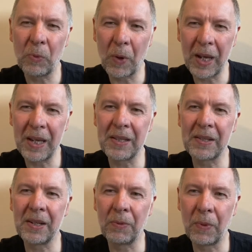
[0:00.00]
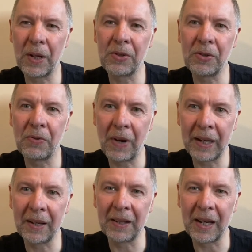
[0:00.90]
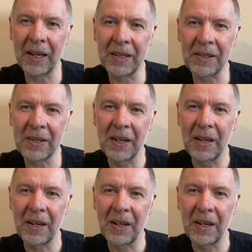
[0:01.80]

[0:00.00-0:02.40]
ways in which you recognize